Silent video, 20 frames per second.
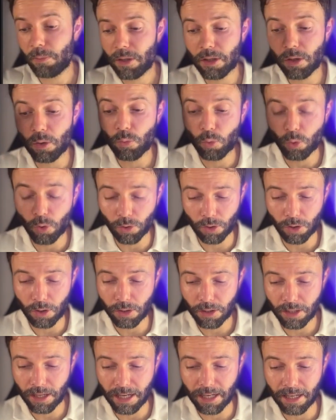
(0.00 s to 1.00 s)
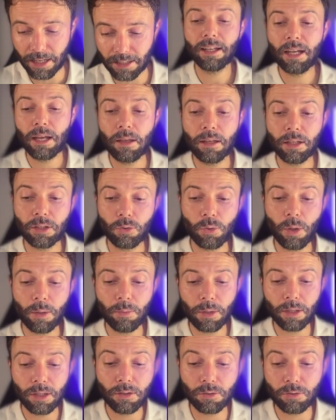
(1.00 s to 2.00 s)
be the warrior laying down his
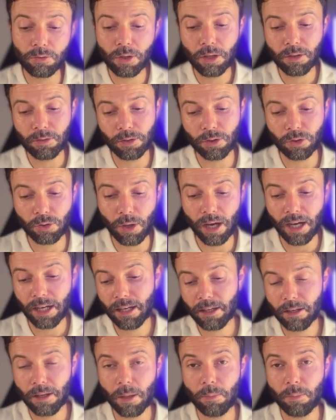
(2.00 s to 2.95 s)
weapon in front of the dragon